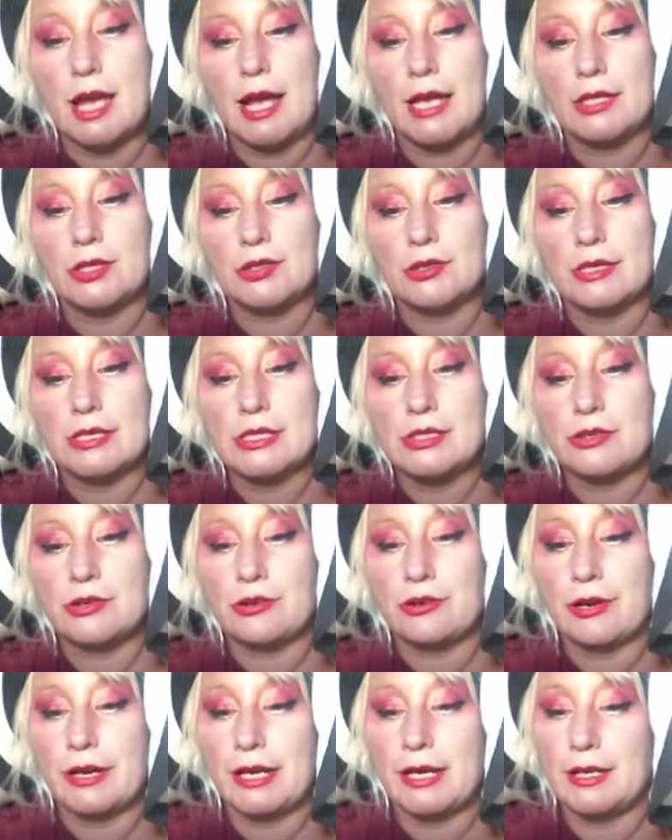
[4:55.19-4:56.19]
i3
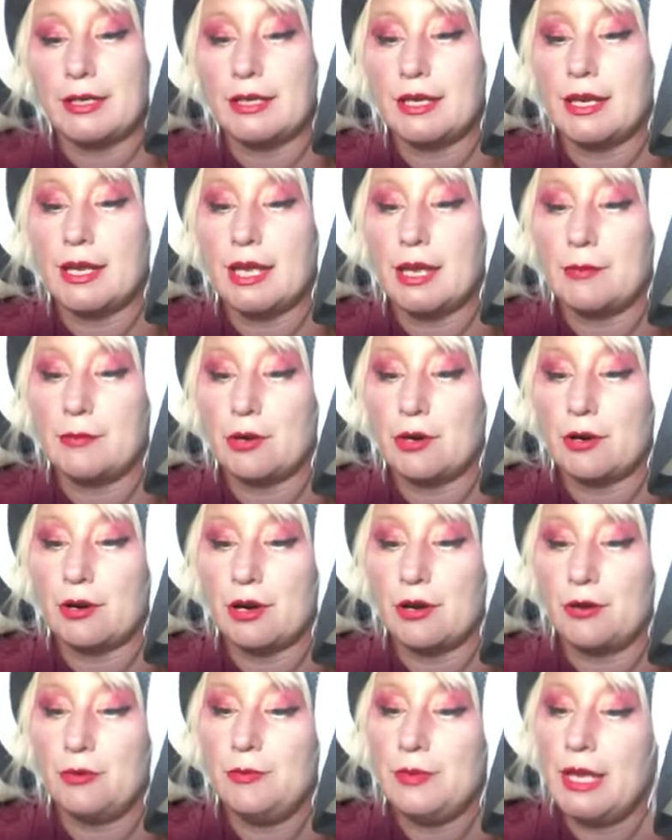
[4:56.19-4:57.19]
Screen
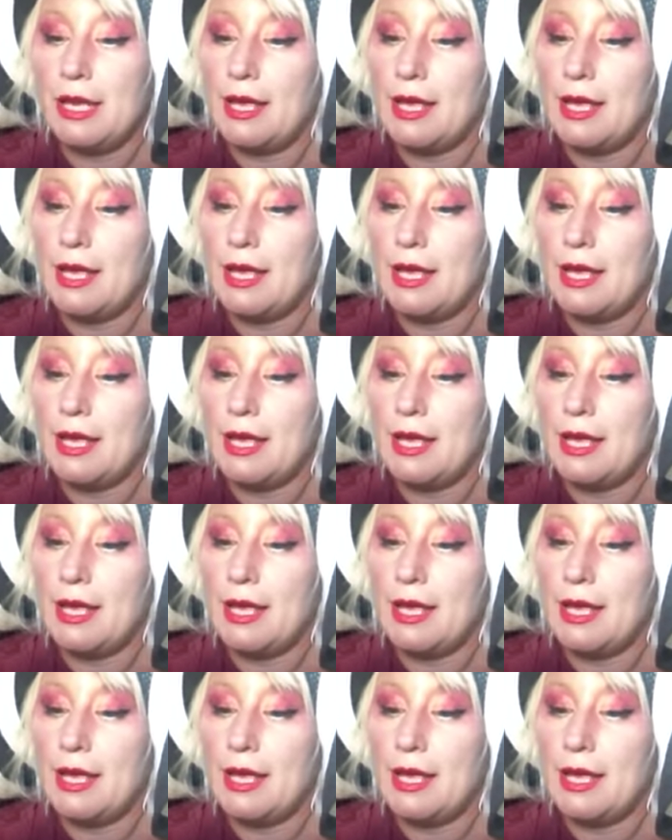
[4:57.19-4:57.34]
MRO,